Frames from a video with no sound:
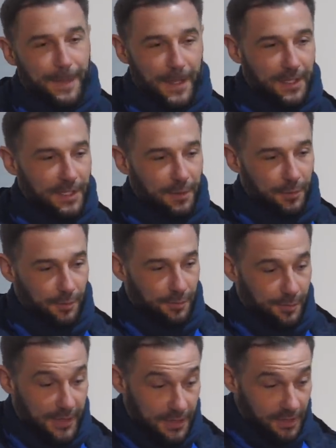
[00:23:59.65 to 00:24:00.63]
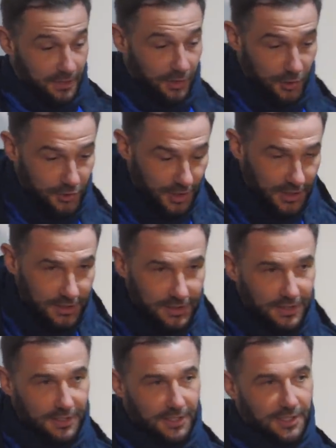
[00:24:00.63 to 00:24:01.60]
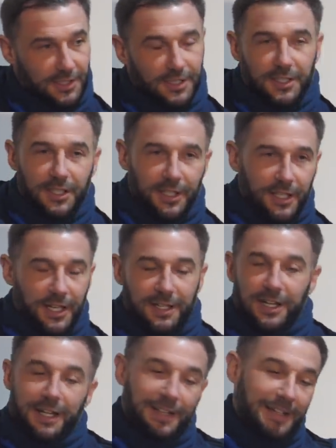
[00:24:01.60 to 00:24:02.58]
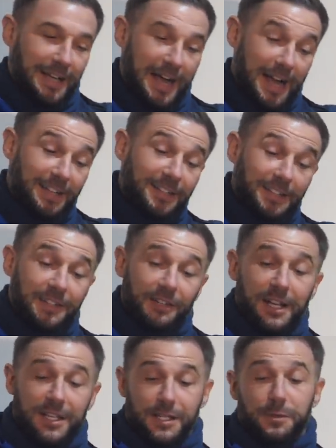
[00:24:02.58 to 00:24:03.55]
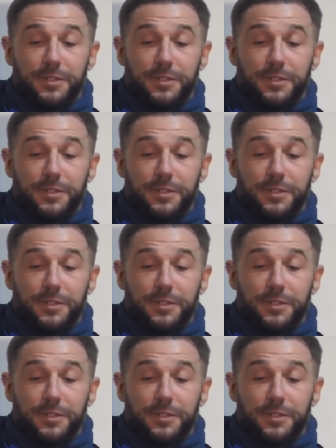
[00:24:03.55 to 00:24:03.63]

and uh, we're basically touch tight. And I, I didn't realise I